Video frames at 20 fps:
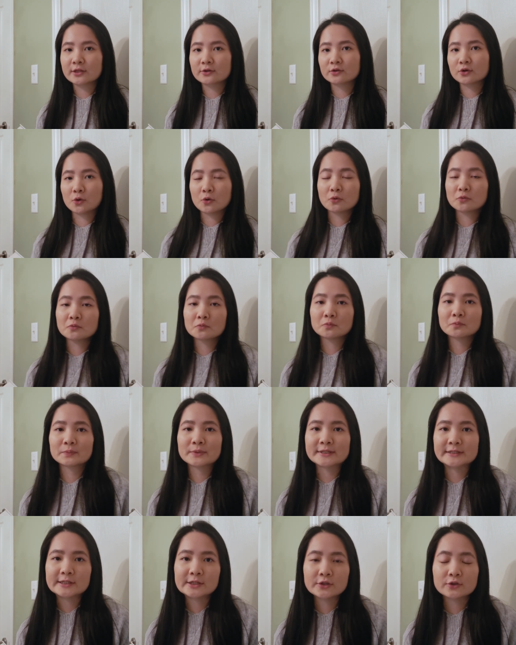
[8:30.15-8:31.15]
their own
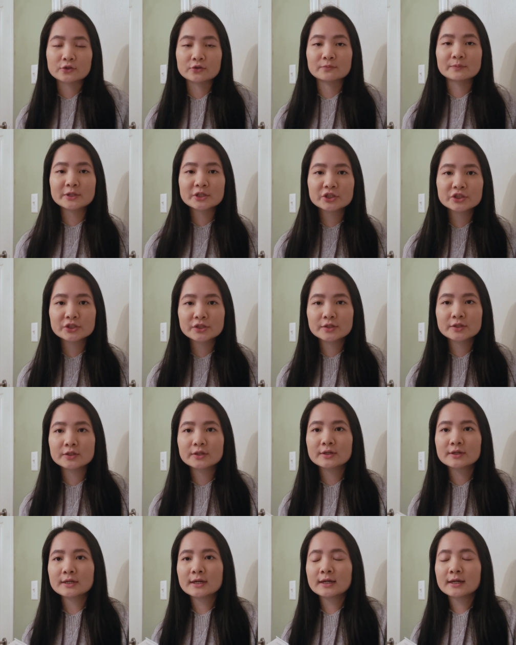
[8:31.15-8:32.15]
particular mission.